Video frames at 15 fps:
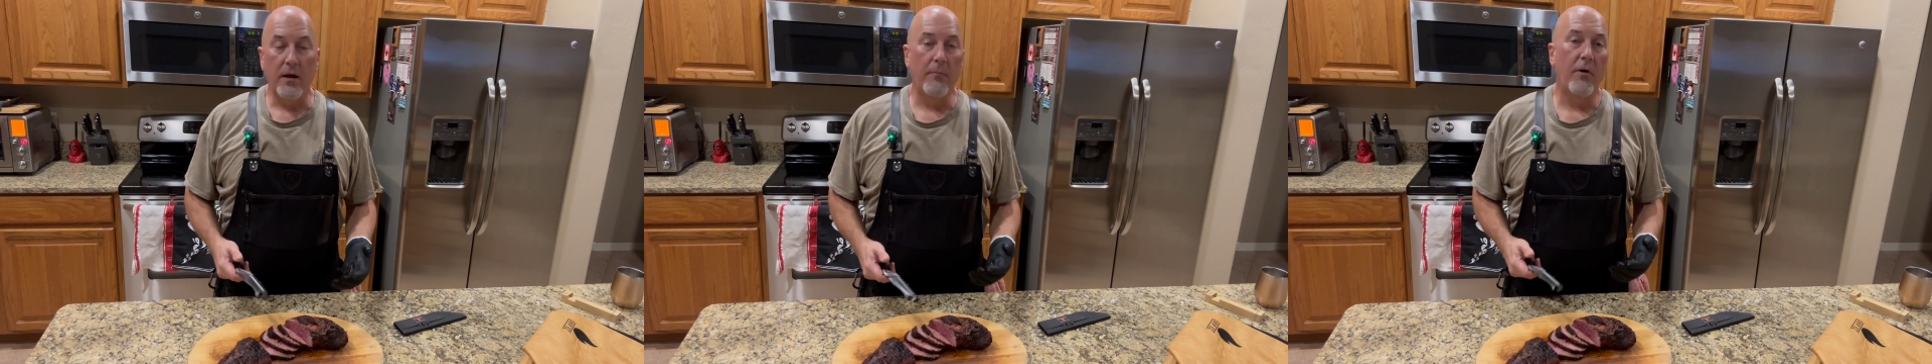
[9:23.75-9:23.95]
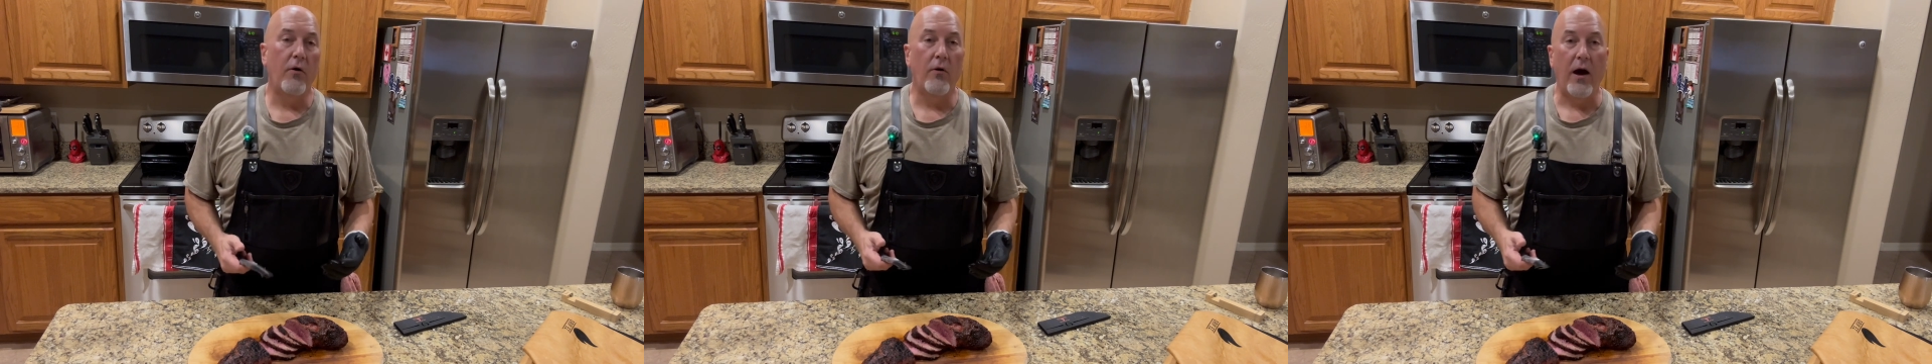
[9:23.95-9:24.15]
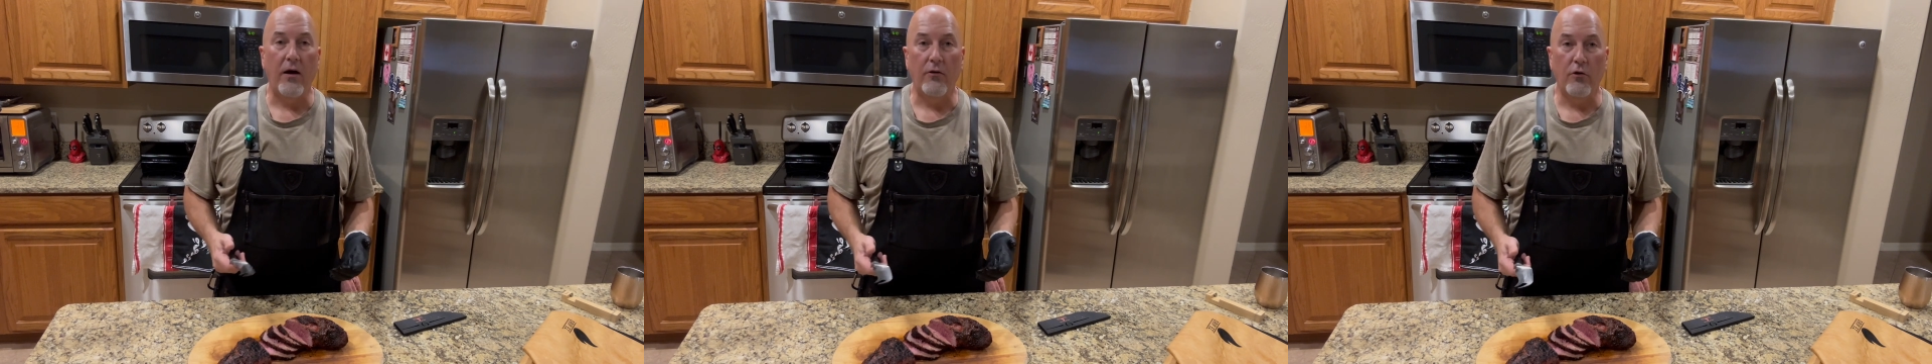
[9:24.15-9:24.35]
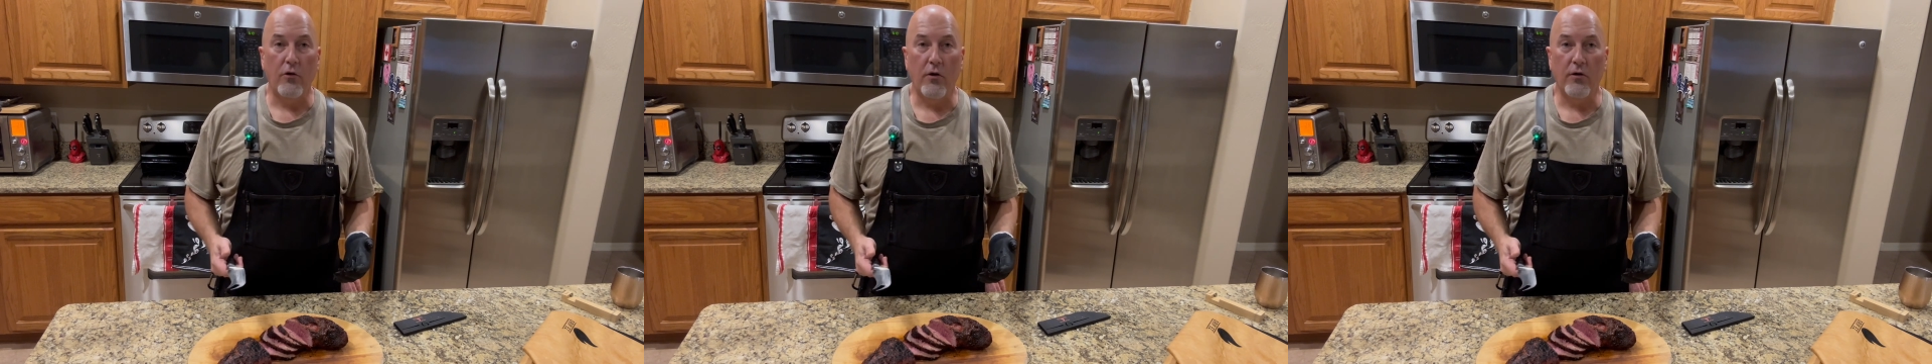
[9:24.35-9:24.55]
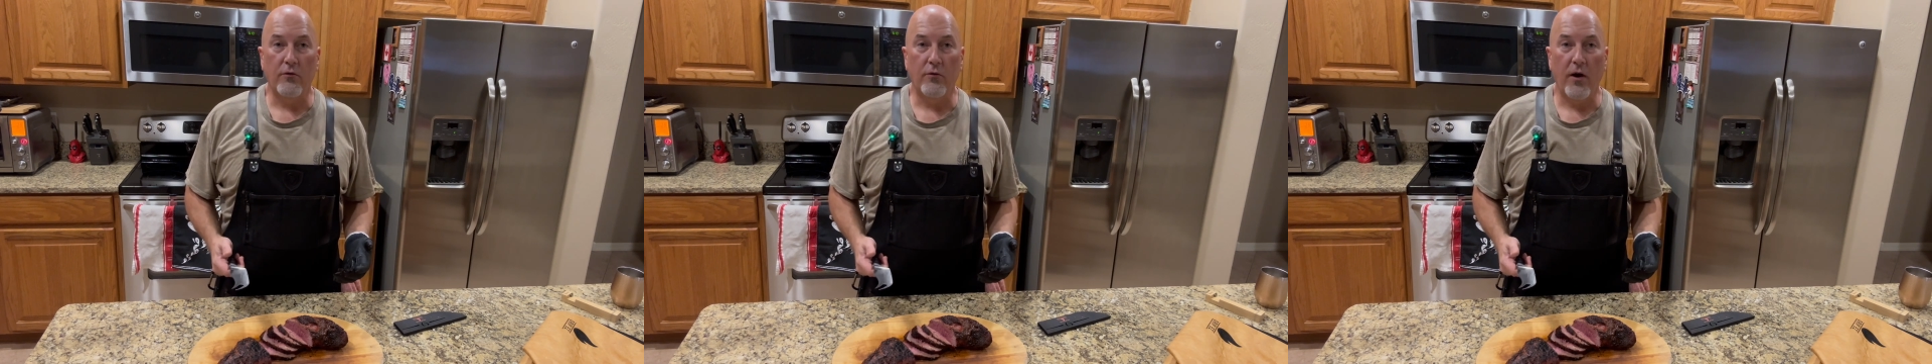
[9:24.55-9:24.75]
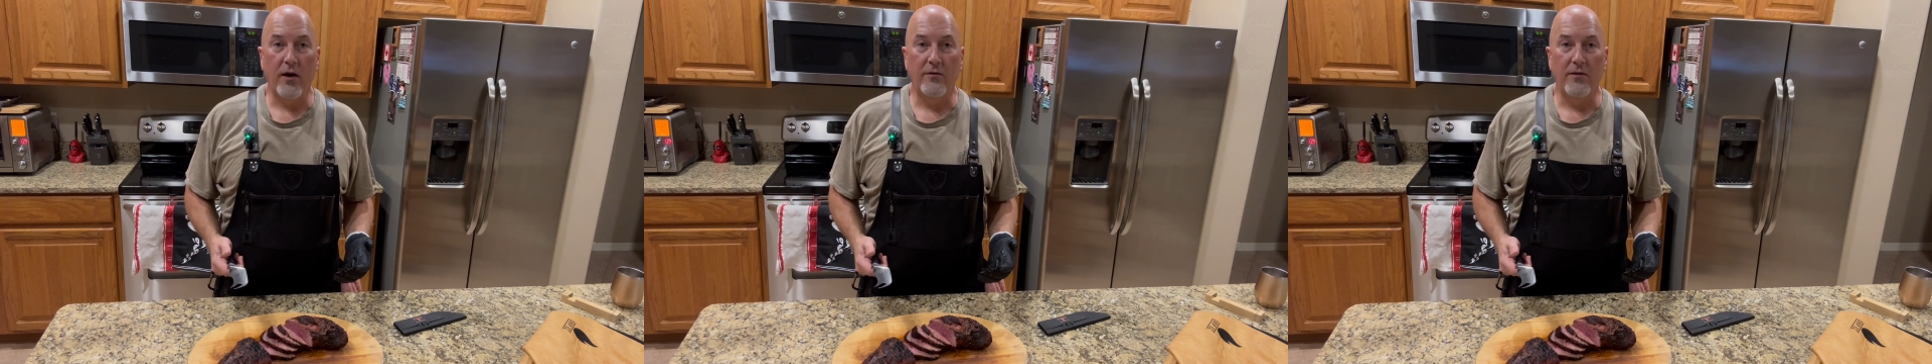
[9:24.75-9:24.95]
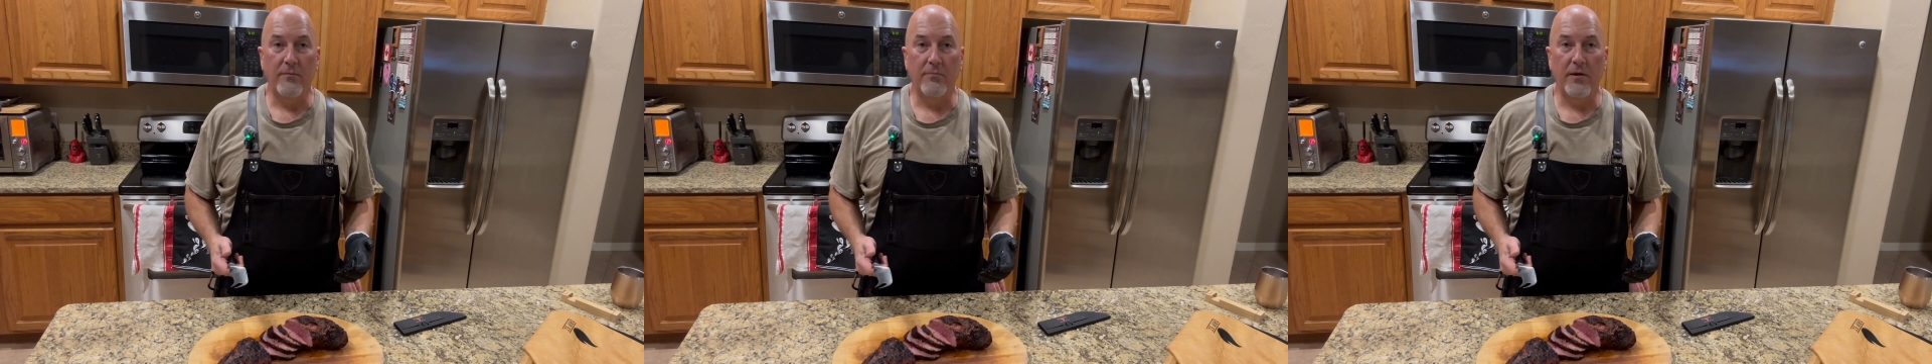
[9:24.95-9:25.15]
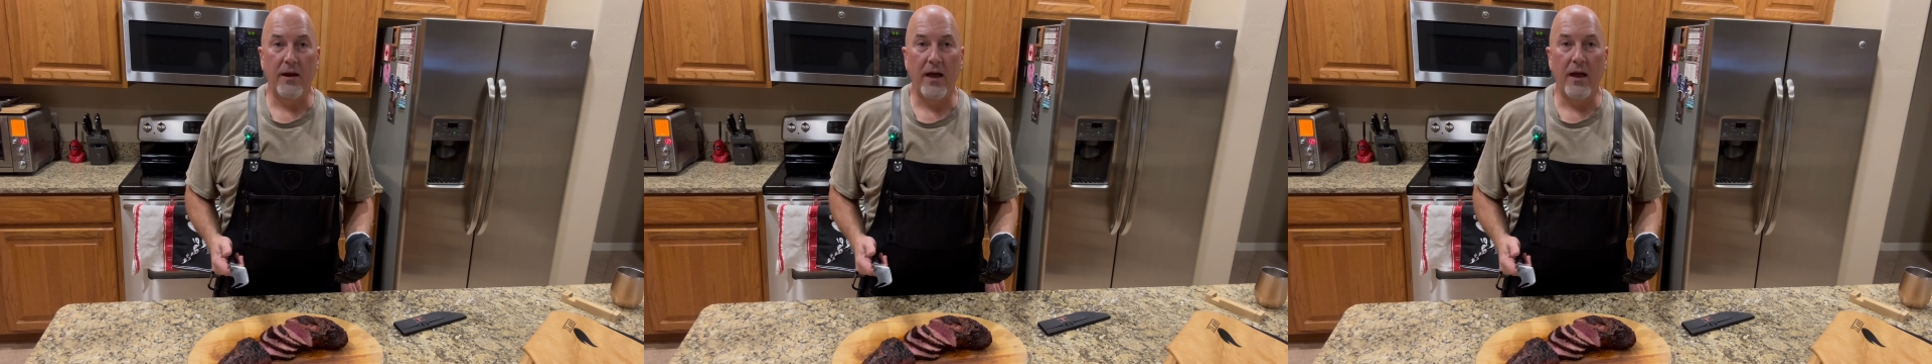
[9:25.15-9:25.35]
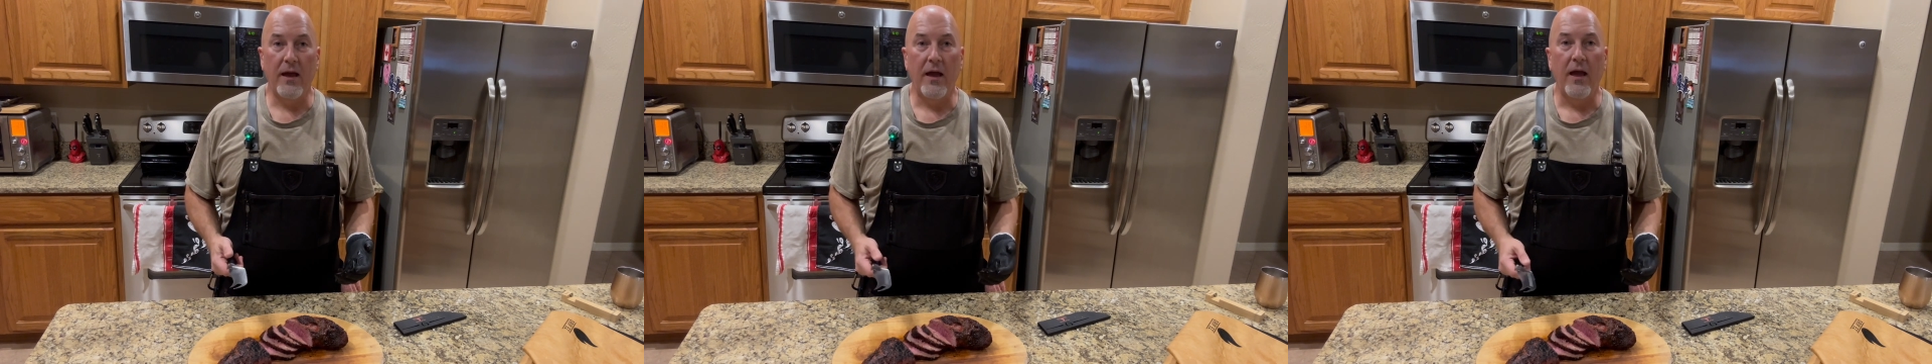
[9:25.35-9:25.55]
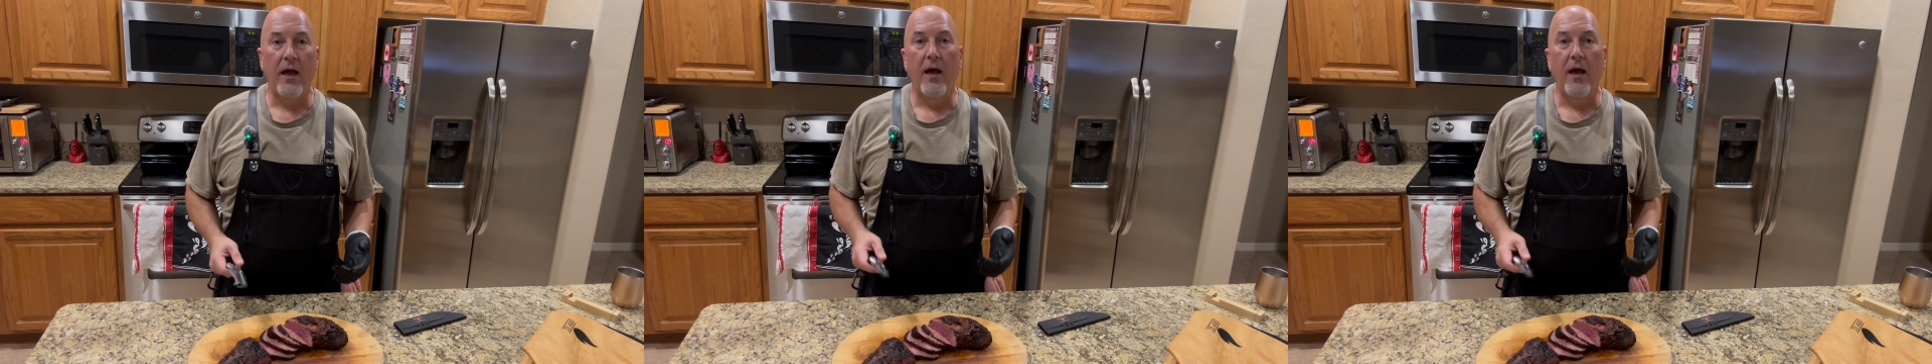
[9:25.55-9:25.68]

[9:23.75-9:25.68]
about how to cook a tri-tip today.